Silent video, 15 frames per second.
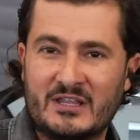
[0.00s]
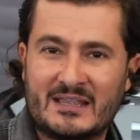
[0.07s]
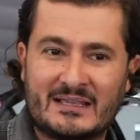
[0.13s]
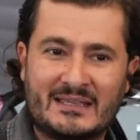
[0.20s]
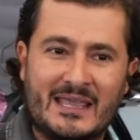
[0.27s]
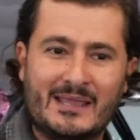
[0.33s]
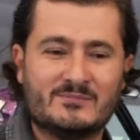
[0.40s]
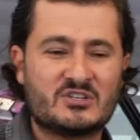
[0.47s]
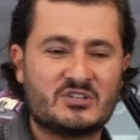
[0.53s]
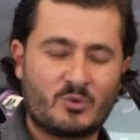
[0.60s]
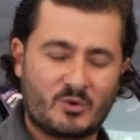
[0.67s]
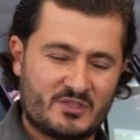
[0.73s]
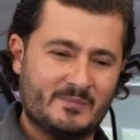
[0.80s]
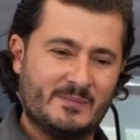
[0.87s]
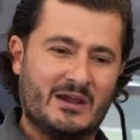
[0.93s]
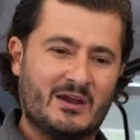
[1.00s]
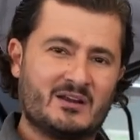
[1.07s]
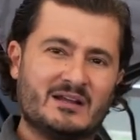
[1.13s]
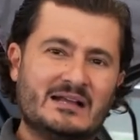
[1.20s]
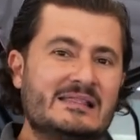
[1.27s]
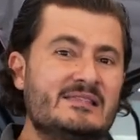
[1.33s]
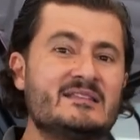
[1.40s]
that came to North
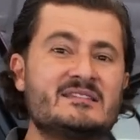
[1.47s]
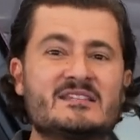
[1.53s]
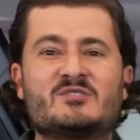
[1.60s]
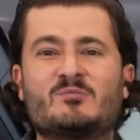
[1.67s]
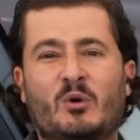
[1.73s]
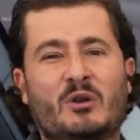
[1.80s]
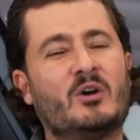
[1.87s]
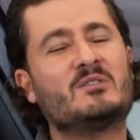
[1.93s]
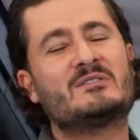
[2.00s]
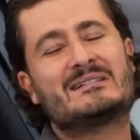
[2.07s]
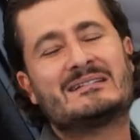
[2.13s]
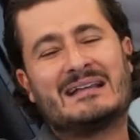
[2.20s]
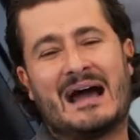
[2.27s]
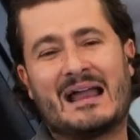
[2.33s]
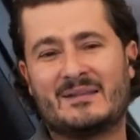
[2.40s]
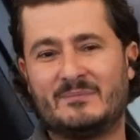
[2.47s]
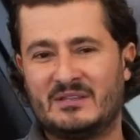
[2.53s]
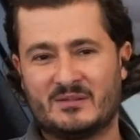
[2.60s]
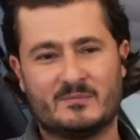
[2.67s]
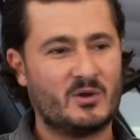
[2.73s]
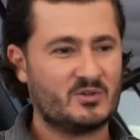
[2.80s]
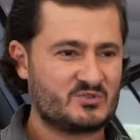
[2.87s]
America, and the 6.0 has got to be
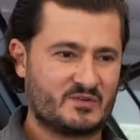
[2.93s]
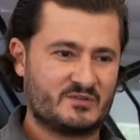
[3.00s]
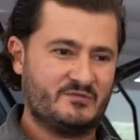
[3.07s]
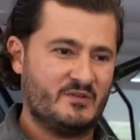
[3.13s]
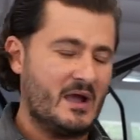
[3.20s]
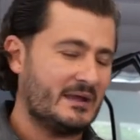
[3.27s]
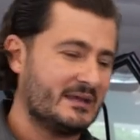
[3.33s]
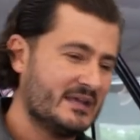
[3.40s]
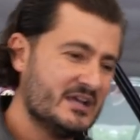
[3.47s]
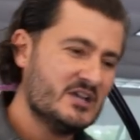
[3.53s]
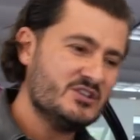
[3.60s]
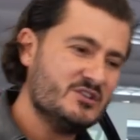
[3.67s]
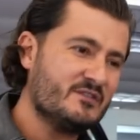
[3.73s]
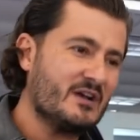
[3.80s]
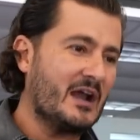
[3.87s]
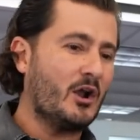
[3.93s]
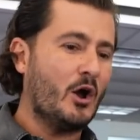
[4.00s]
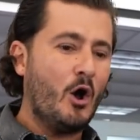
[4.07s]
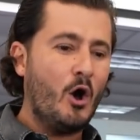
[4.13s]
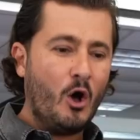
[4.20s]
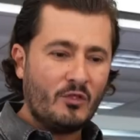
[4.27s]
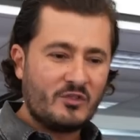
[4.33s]
the most refined. You've got
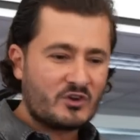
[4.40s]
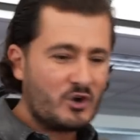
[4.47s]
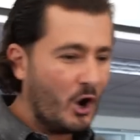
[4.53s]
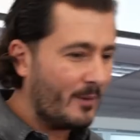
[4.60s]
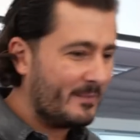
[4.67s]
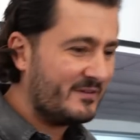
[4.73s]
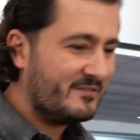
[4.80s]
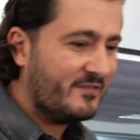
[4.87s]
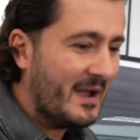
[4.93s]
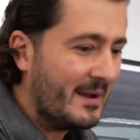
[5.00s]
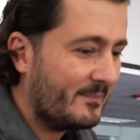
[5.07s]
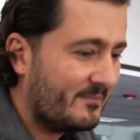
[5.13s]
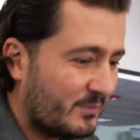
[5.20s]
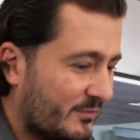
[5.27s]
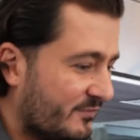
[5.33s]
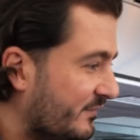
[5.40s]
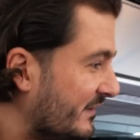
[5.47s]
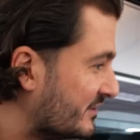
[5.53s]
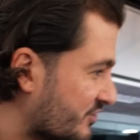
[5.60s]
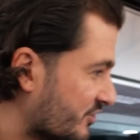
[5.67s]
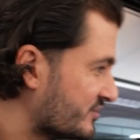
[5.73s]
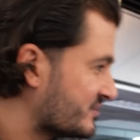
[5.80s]
all the carbon fiber
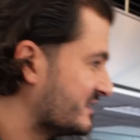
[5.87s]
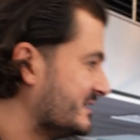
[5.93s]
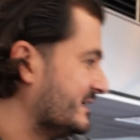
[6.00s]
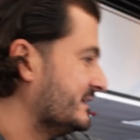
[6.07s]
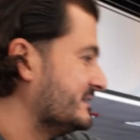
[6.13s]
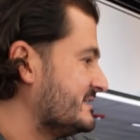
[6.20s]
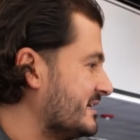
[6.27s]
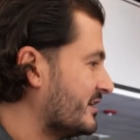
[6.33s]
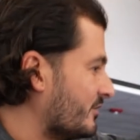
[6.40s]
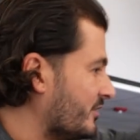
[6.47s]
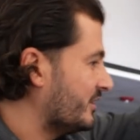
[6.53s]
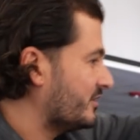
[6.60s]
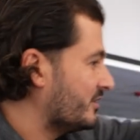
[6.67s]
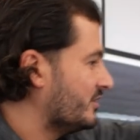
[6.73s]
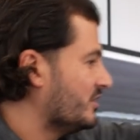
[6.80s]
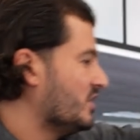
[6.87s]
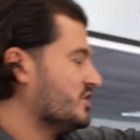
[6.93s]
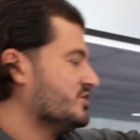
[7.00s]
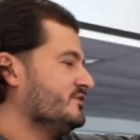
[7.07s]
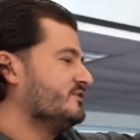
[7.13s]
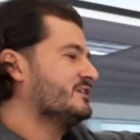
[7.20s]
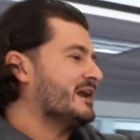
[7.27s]
features in the interior. You've